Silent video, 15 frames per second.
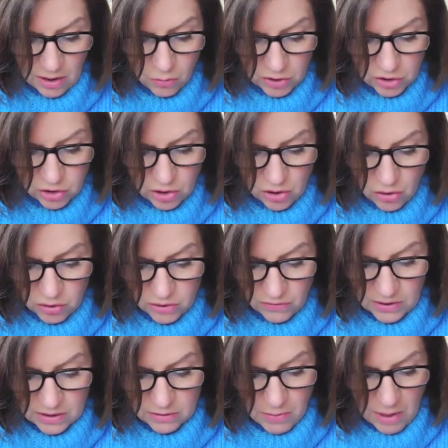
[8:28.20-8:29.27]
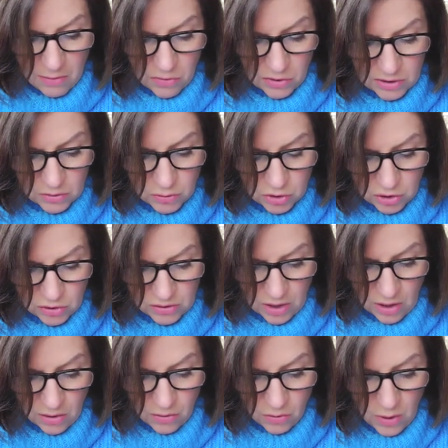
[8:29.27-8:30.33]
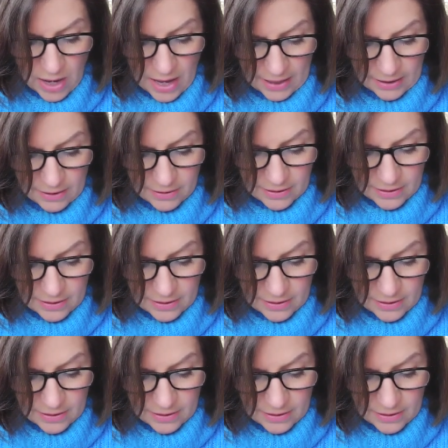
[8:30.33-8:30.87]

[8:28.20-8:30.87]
I wished a lot of these memories would just go away.